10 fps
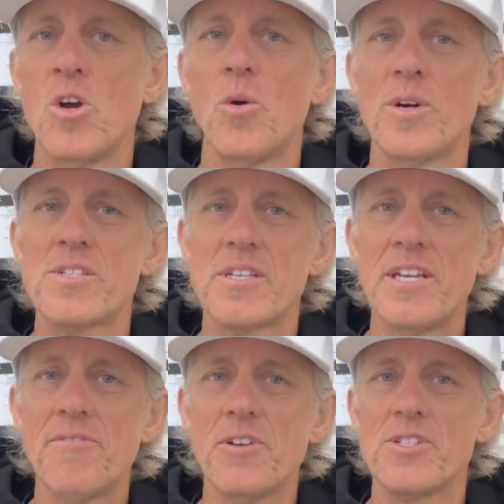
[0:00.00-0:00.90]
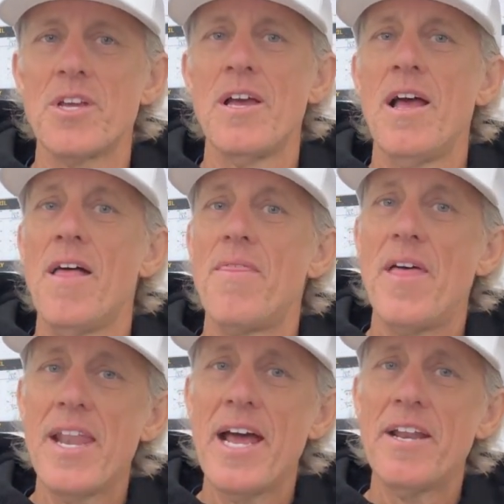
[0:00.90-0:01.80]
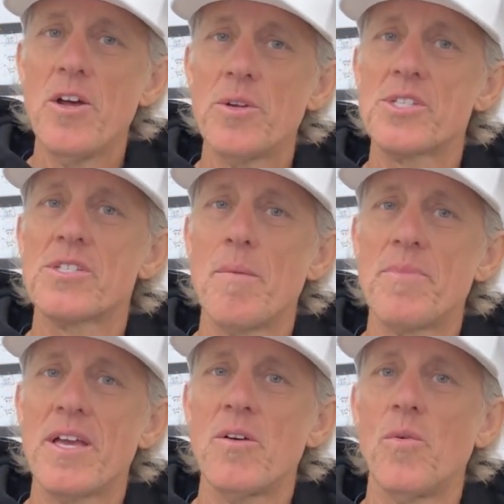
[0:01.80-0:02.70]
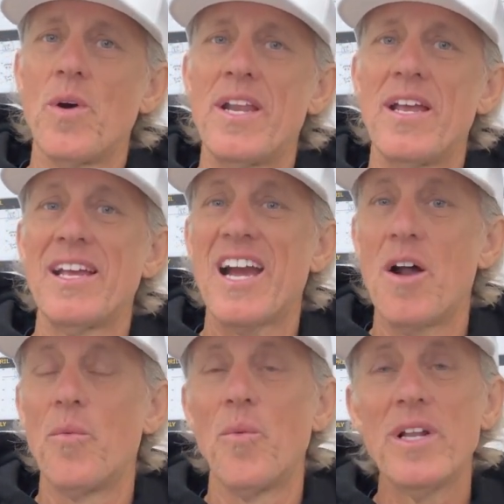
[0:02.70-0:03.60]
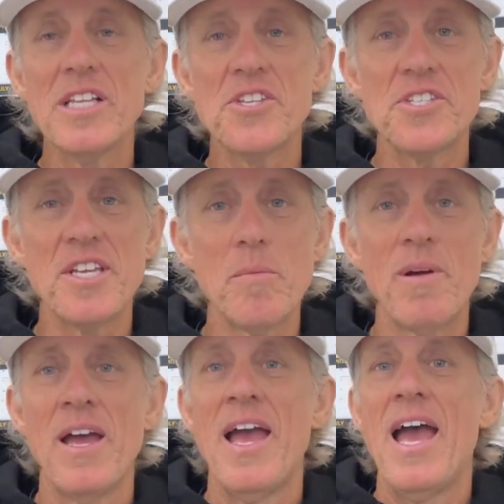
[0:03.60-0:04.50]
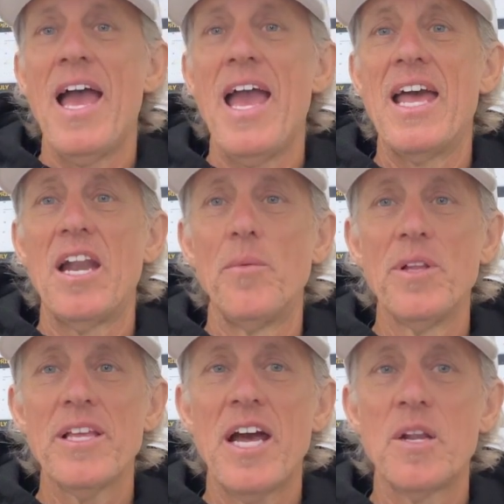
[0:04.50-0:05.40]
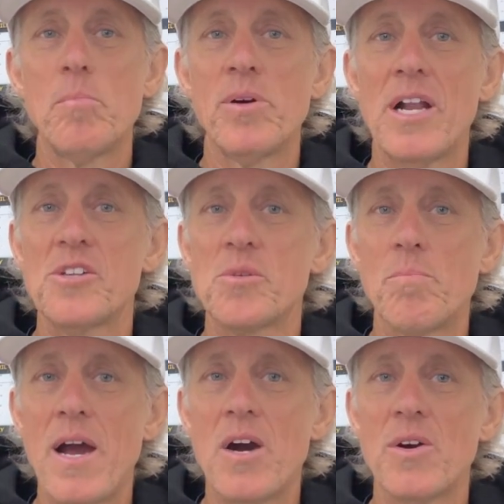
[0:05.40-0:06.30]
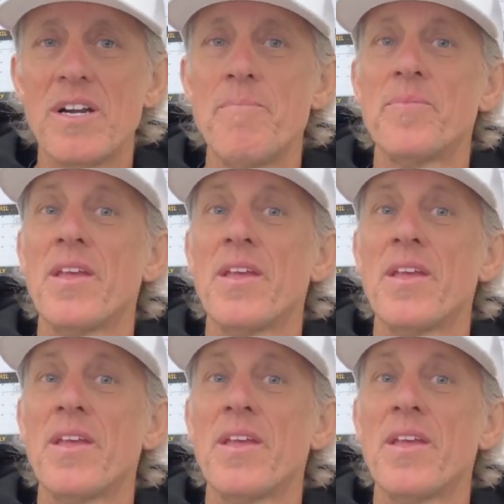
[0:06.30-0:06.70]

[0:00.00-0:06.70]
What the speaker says: What's the difference? Then I noticed something when it got really steep and I really had to put out some power.